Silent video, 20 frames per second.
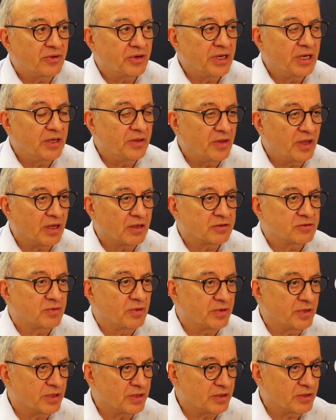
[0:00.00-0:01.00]
real doubts
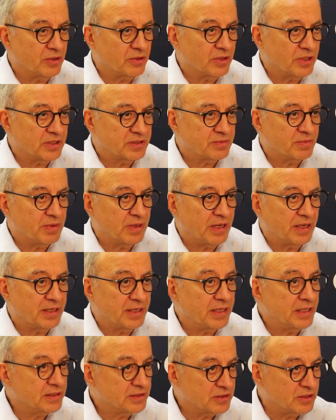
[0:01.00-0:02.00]
whether the US plan
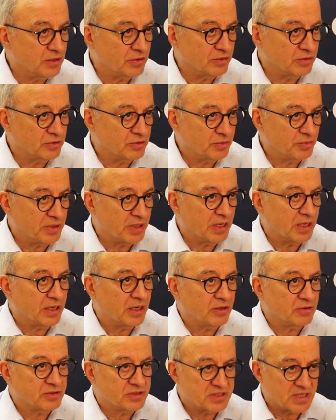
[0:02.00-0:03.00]
is going to be
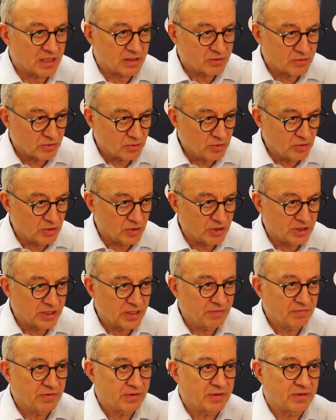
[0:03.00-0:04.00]
announced at all,
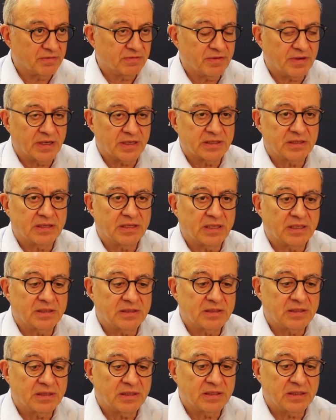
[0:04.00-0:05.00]
given the fact
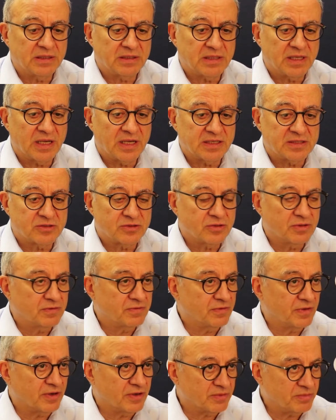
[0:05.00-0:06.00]
that it has so
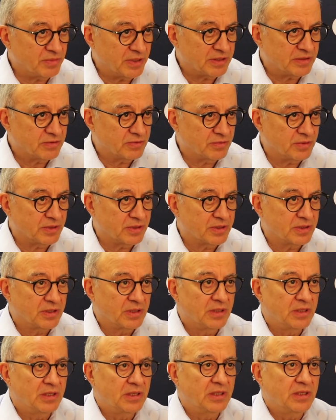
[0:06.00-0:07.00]
far met with
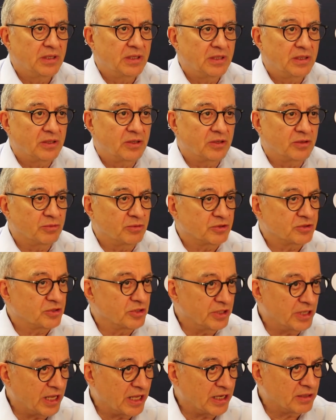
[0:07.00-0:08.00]
almost
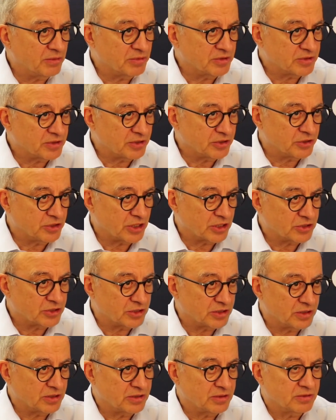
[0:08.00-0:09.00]
unanimous
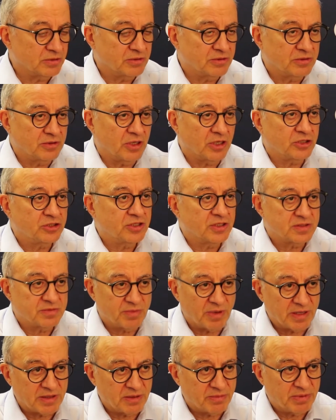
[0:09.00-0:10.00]
rejection, not just
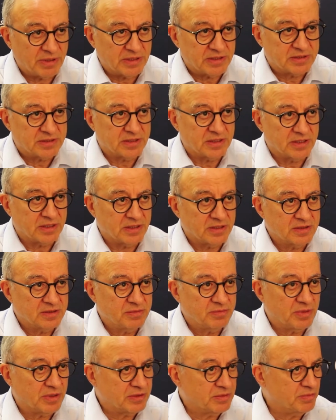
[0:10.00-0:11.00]
by the
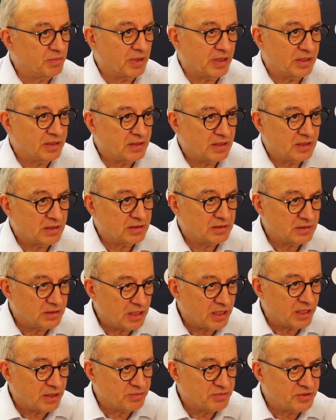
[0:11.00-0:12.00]
Palestinians, but by
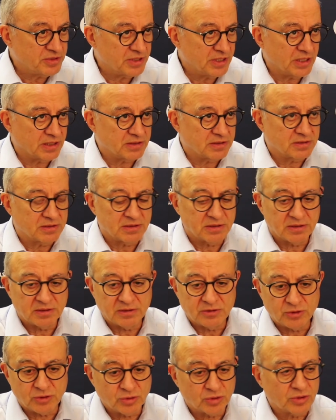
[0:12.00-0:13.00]
Arab states,
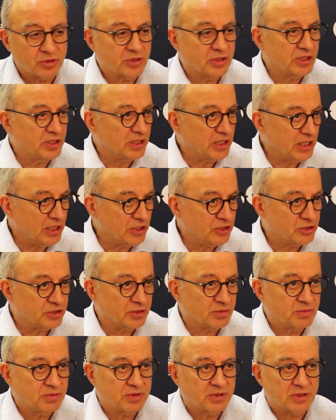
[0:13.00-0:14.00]
Jordan,
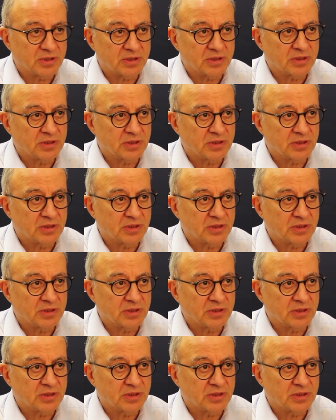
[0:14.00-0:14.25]
Egypt,